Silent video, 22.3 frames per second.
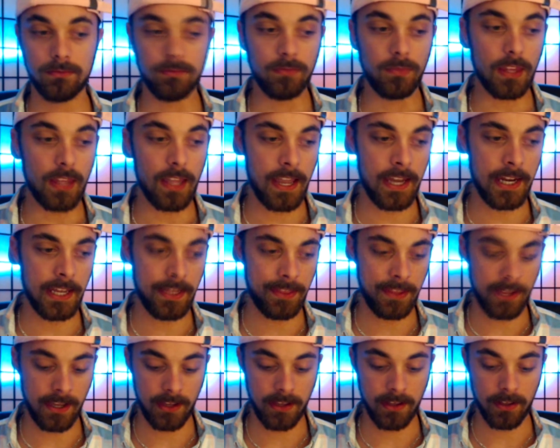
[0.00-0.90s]

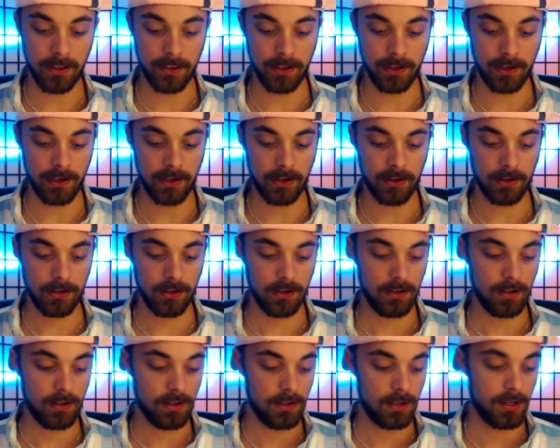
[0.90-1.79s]
anything that
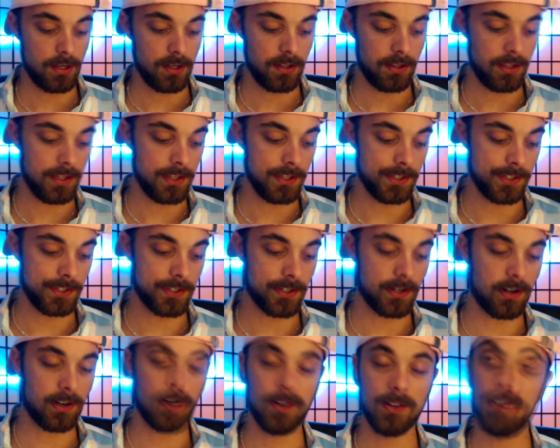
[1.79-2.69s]
these
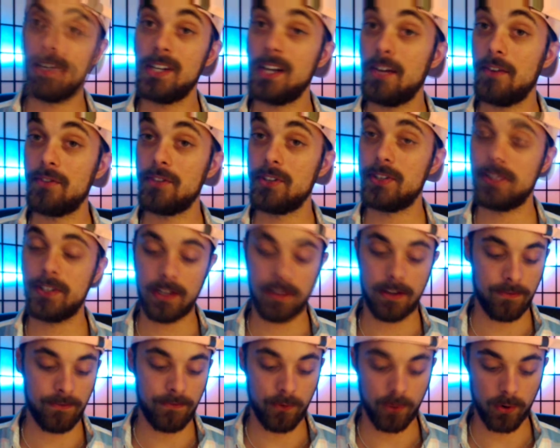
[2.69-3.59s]
cards have to
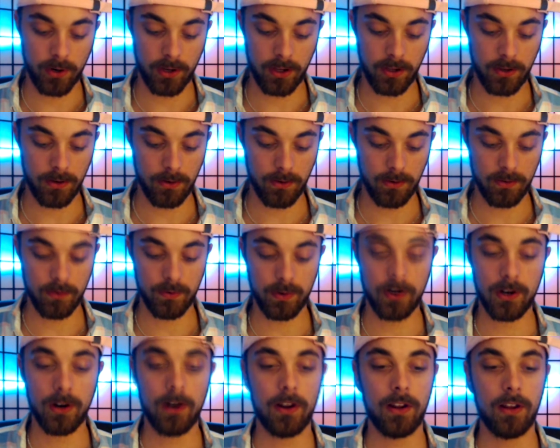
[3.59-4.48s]
say for you
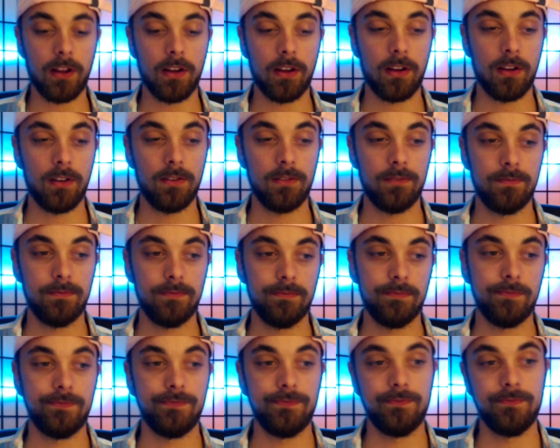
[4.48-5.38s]
regarding
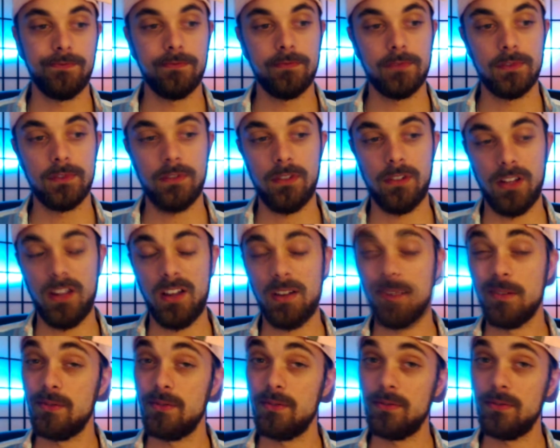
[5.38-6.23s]
love.